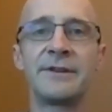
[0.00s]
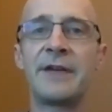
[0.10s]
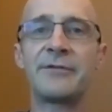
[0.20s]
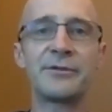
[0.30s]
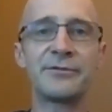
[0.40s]

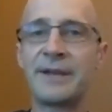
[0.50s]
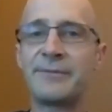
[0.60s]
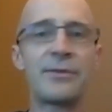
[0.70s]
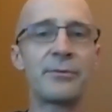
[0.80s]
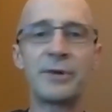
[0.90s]
ever
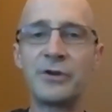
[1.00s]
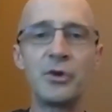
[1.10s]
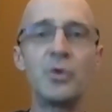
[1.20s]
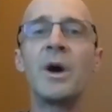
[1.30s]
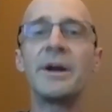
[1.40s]
famous
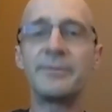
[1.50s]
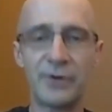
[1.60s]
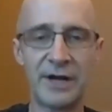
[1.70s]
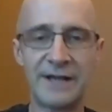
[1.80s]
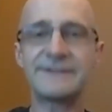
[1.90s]
3-2-1
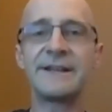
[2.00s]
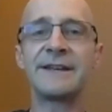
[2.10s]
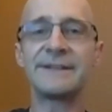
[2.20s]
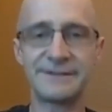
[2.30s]
process.